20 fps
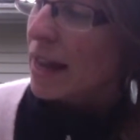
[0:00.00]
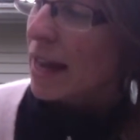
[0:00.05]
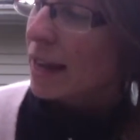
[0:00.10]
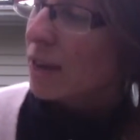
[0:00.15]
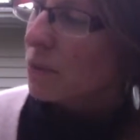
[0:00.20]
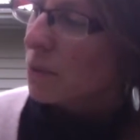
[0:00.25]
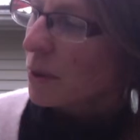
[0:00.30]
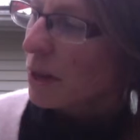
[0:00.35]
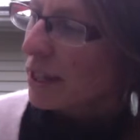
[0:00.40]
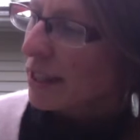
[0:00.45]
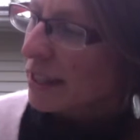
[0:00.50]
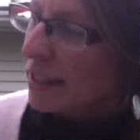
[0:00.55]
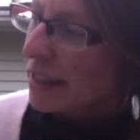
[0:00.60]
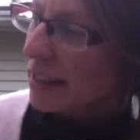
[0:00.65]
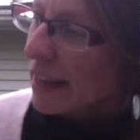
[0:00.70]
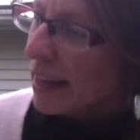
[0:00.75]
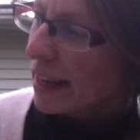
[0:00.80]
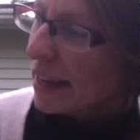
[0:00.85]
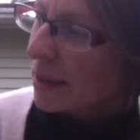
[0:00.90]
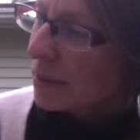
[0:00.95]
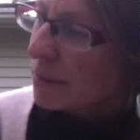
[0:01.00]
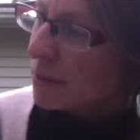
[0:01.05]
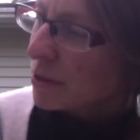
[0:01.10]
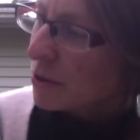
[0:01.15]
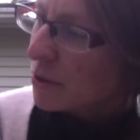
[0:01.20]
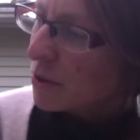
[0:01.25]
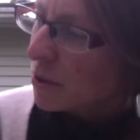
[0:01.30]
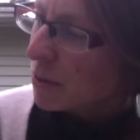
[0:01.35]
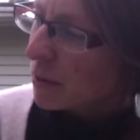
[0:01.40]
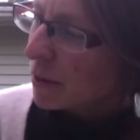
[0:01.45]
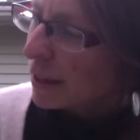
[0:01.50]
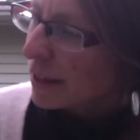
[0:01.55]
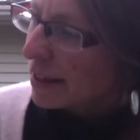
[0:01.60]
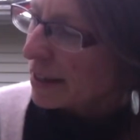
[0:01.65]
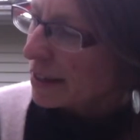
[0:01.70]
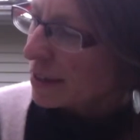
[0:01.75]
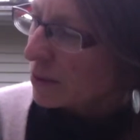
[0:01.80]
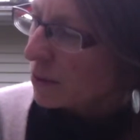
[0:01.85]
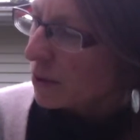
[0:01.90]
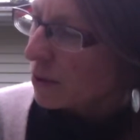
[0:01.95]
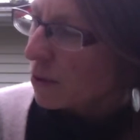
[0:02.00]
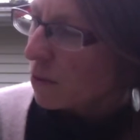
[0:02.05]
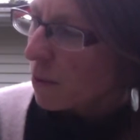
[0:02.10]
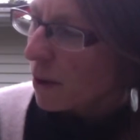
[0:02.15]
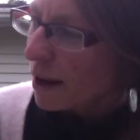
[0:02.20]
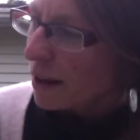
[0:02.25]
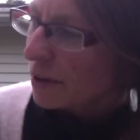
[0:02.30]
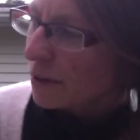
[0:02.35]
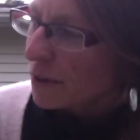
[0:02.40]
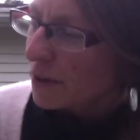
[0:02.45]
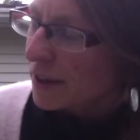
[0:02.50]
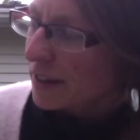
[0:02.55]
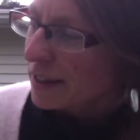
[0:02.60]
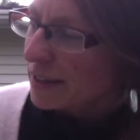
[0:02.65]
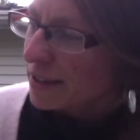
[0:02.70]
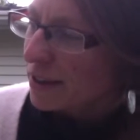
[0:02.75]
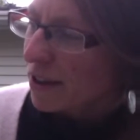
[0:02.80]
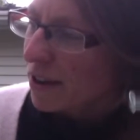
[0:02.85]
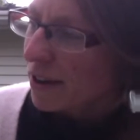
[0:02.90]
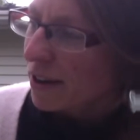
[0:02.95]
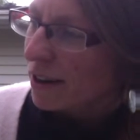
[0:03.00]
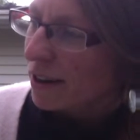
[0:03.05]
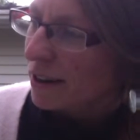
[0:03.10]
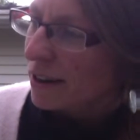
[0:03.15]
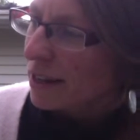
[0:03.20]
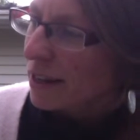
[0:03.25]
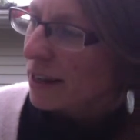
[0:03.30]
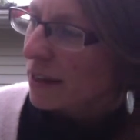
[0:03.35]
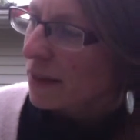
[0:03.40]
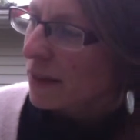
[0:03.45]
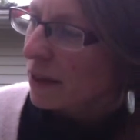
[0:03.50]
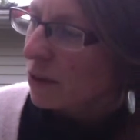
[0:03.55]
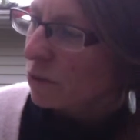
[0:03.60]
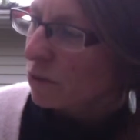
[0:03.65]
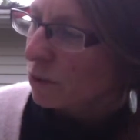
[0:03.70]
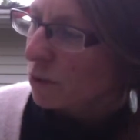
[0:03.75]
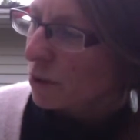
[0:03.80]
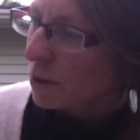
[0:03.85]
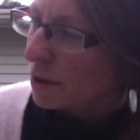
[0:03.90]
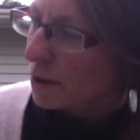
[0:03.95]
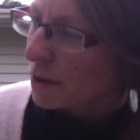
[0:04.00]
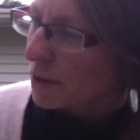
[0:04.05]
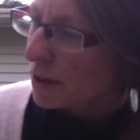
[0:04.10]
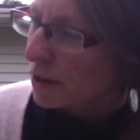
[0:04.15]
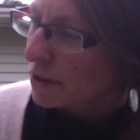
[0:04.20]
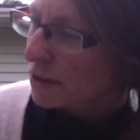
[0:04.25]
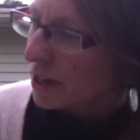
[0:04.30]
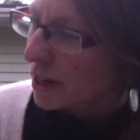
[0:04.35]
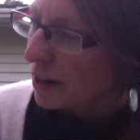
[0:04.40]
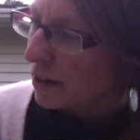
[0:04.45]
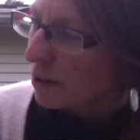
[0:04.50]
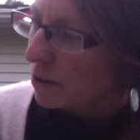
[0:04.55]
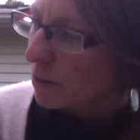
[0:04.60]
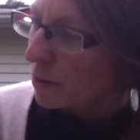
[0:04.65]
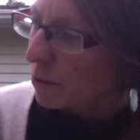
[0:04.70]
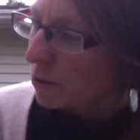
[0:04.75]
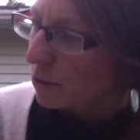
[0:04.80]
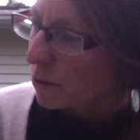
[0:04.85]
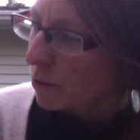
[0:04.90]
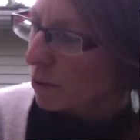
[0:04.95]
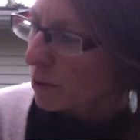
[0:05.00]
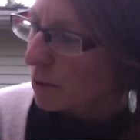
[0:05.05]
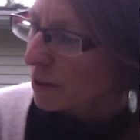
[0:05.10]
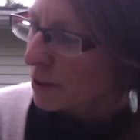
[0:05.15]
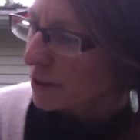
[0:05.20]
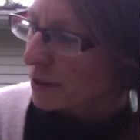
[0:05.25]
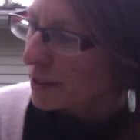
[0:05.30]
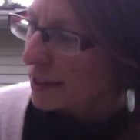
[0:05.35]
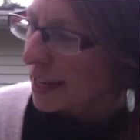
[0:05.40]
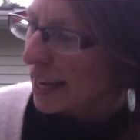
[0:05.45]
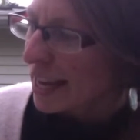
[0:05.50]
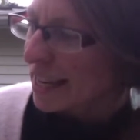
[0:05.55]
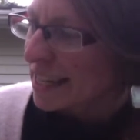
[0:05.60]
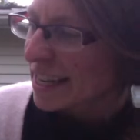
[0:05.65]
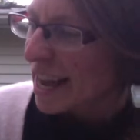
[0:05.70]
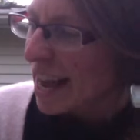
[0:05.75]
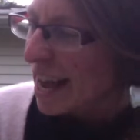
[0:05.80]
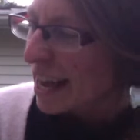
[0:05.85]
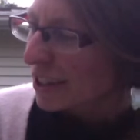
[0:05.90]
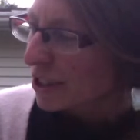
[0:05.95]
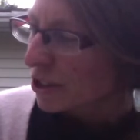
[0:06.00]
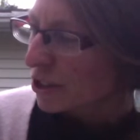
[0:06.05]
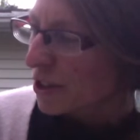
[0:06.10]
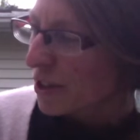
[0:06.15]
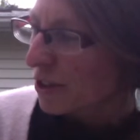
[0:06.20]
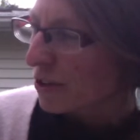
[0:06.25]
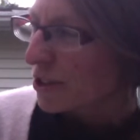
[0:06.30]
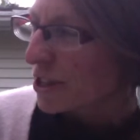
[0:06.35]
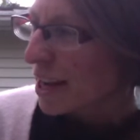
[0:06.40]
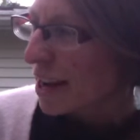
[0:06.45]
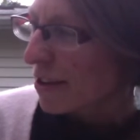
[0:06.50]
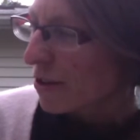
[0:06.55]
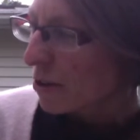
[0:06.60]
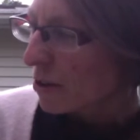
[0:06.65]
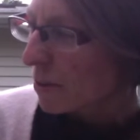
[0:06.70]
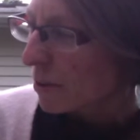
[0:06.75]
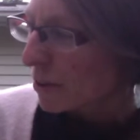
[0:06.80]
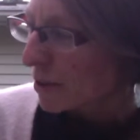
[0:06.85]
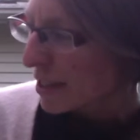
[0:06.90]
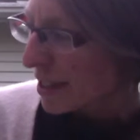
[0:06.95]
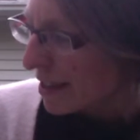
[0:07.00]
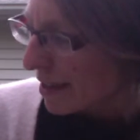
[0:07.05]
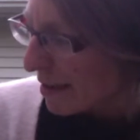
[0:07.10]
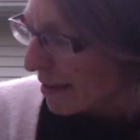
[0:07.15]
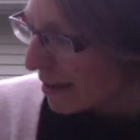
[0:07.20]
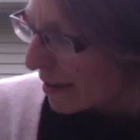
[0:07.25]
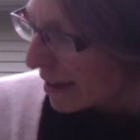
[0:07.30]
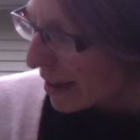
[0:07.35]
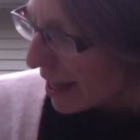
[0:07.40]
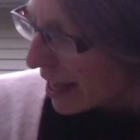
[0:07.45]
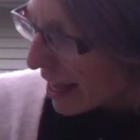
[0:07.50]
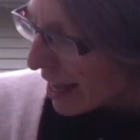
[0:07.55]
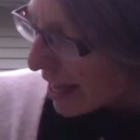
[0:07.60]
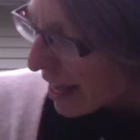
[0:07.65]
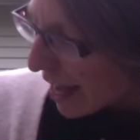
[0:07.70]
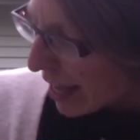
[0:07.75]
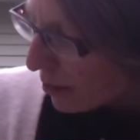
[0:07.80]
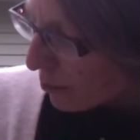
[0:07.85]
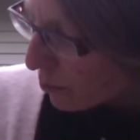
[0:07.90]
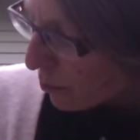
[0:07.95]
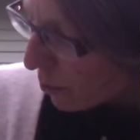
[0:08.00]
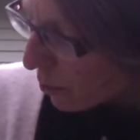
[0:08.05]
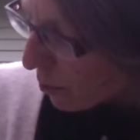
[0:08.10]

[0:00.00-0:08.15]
And when he came to the place where the wild things are, they roared their terrible roars and gnashed their terrible teeth, and